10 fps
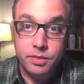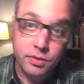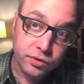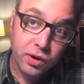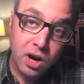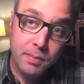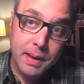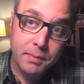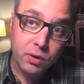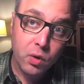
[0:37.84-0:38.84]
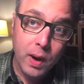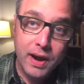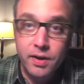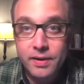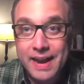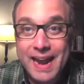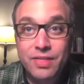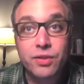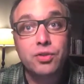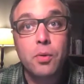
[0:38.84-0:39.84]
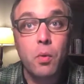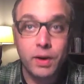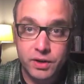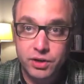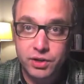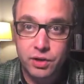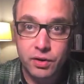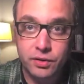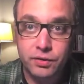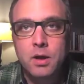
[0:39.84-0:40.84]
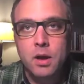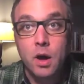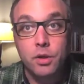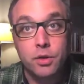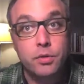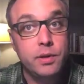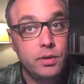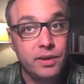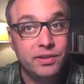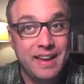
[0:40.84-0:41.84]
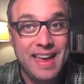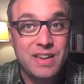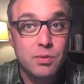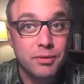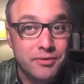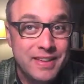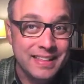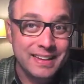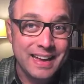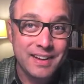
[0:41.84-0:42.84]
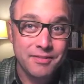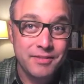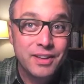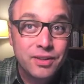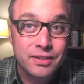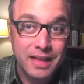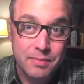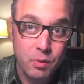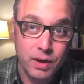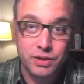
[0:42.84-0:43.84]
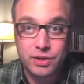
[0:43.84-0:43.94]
There's no down payment required, and there's no mortgage insurance, although there is an annual fee that kind of feels like mortgage